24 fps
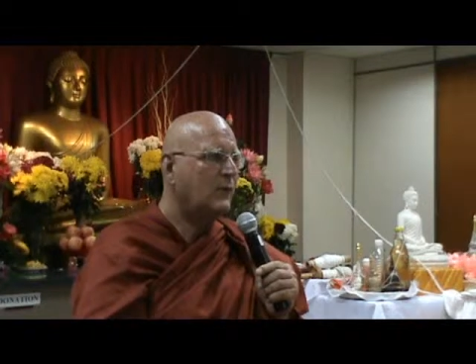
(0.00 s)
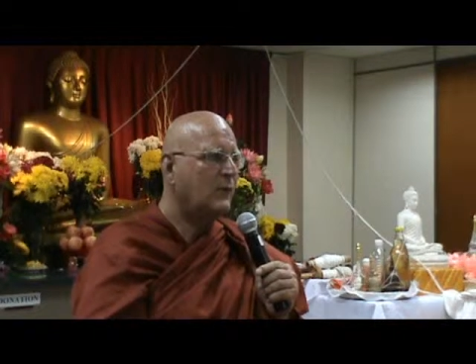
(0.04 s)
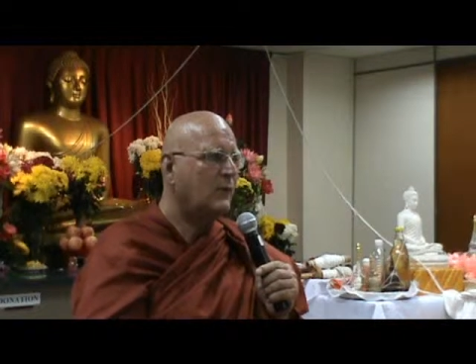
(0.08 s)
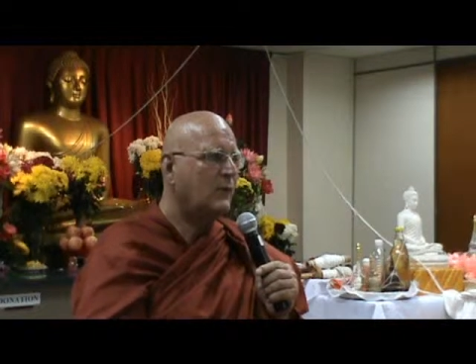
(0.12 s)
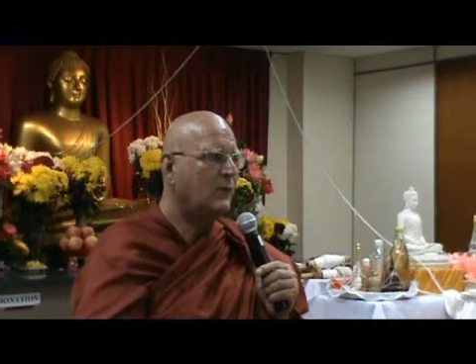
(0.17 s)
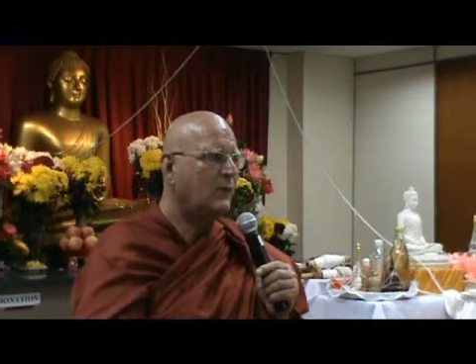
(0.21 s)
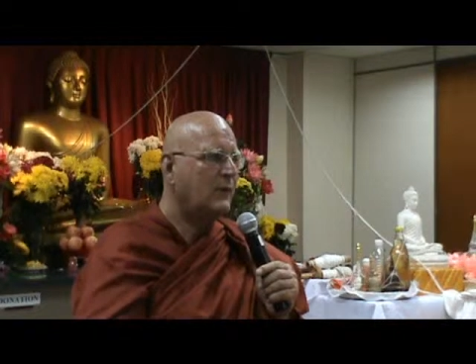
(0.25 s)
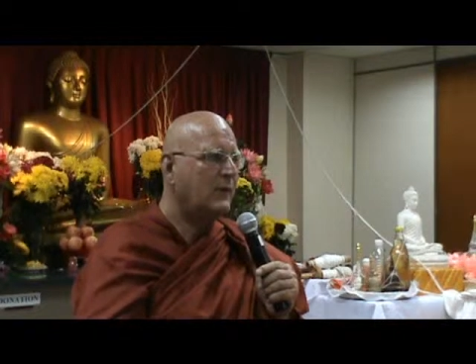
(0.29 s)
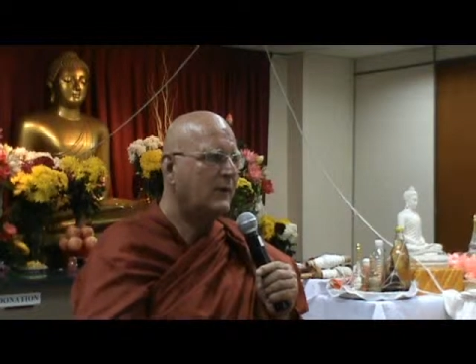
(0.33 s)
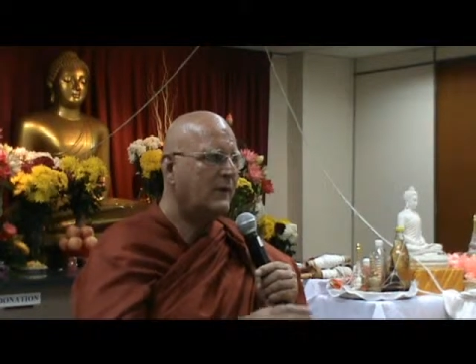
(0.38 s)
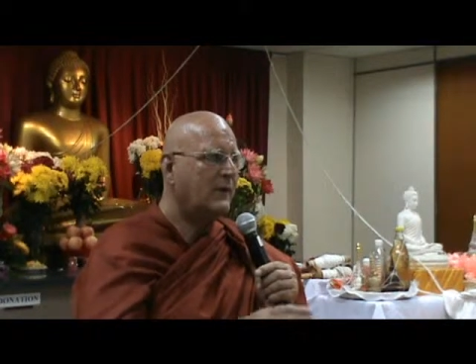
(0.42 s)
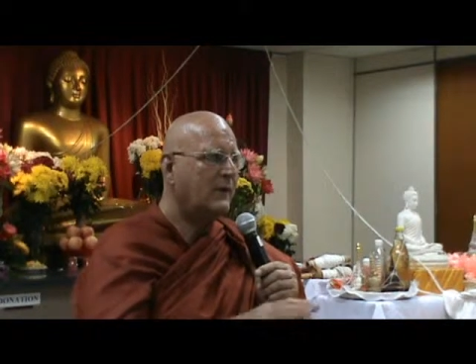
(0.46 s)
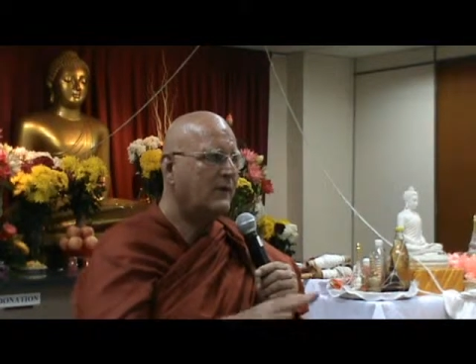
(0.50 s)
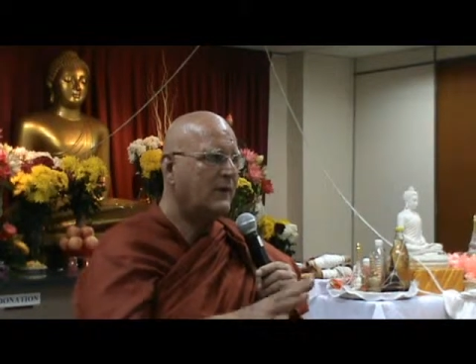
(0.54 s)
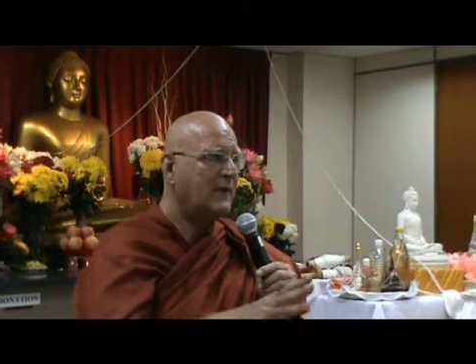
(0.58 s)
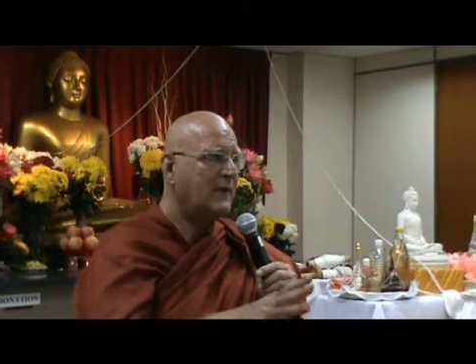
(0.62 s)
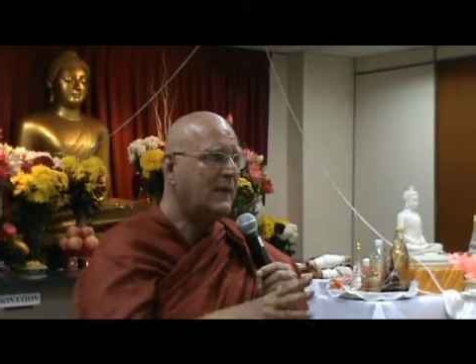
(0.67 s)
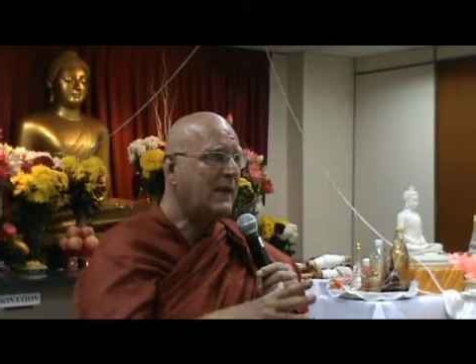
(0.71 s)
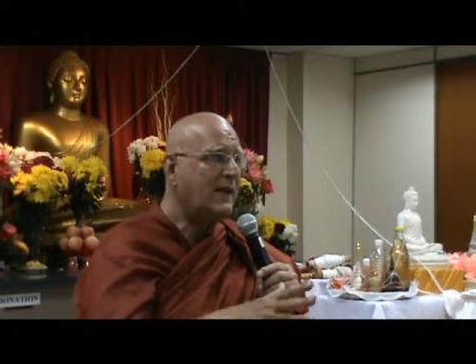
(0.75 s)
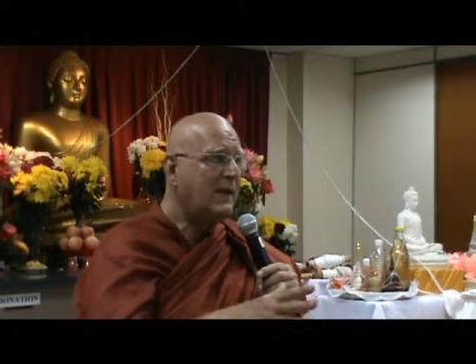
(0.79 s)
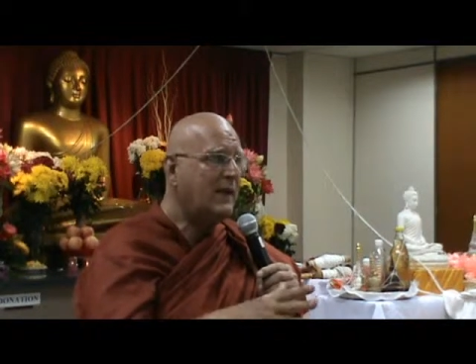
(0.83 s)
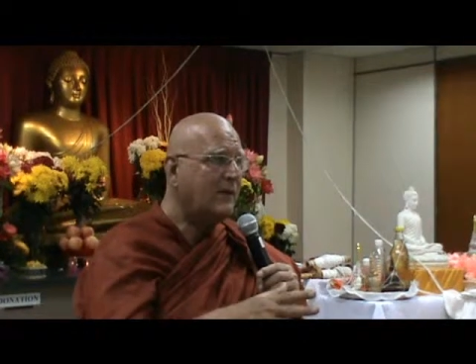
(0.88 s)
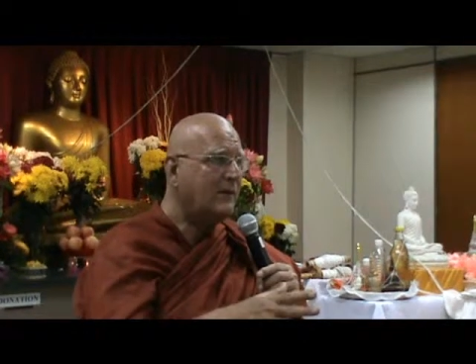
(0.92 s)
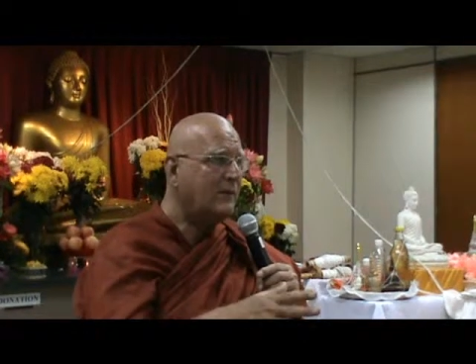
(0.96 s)
onto
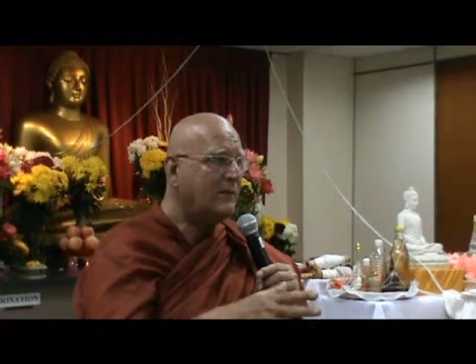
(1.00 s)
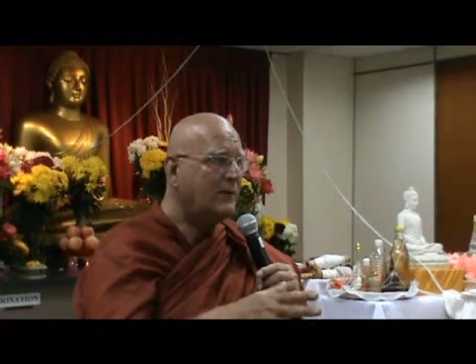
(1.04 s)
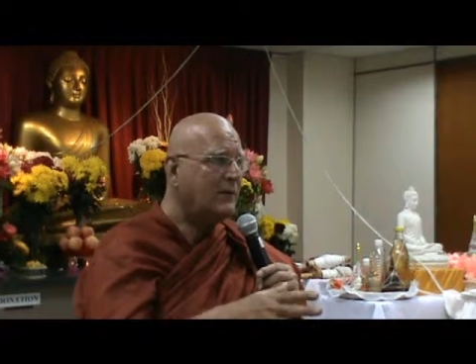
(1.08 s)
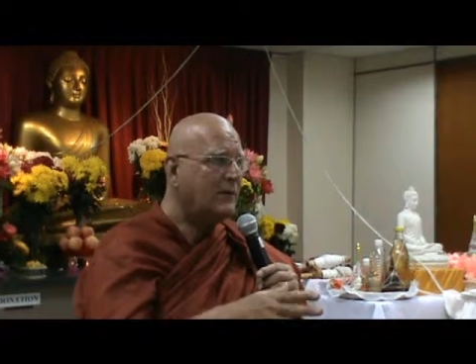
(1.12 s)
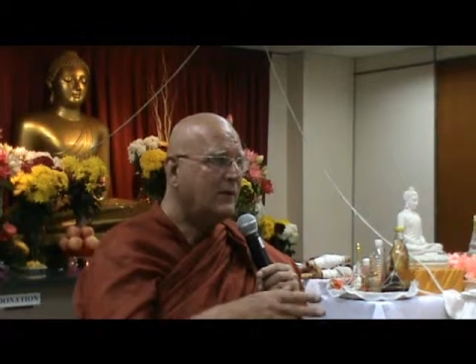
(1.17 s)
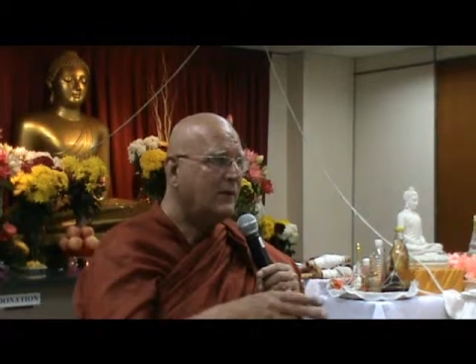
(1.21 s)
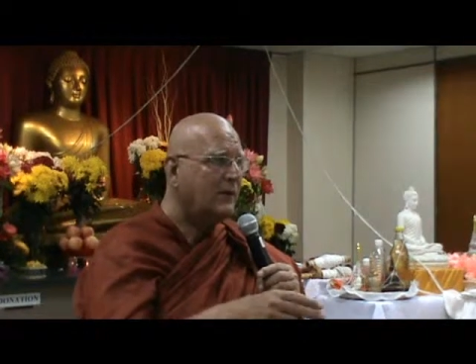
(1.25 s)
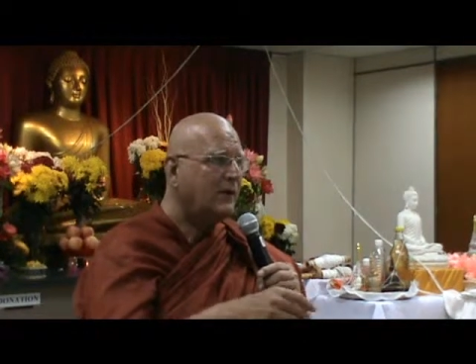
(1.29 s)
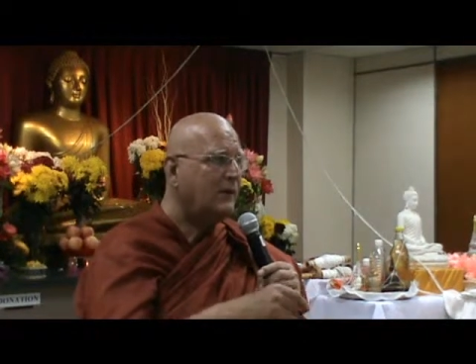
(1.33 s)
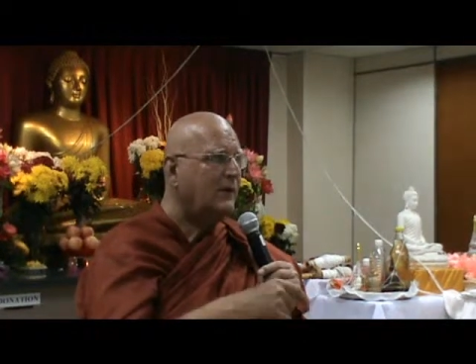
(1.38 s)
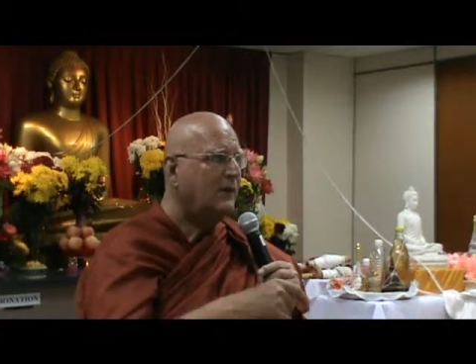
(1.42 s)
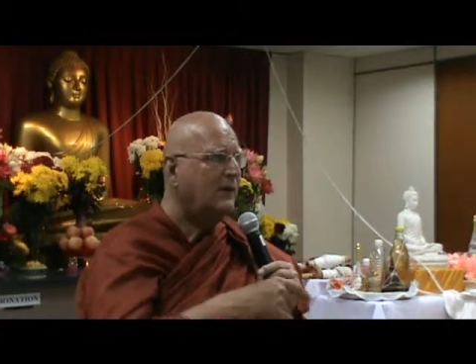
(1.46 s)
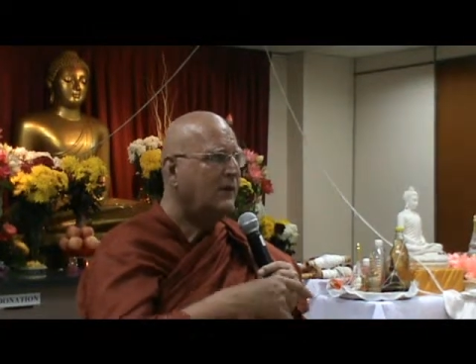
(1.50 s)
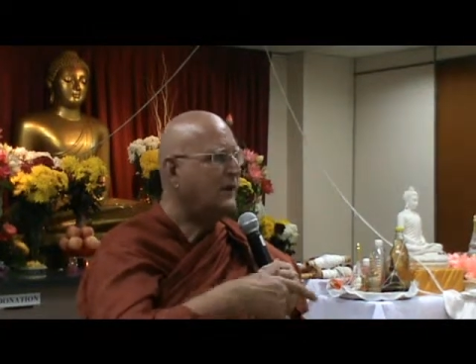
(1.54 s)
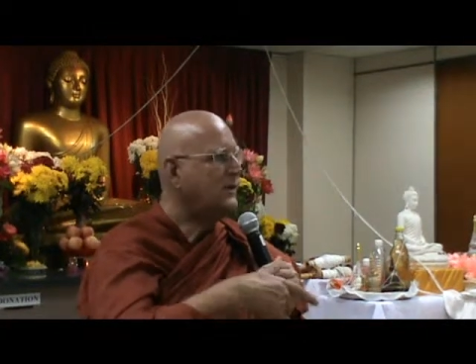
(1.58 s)
its leaves,